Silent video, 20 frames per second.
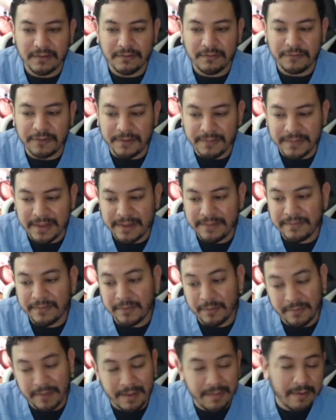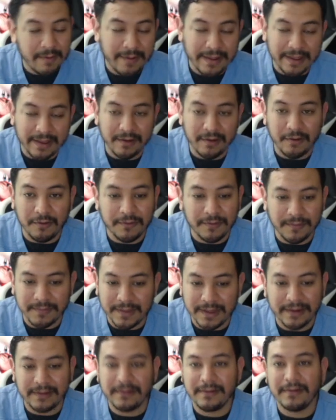from them, or maybe we can go from
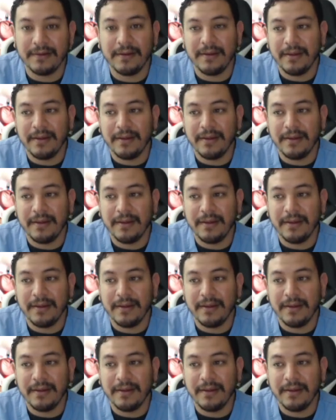there.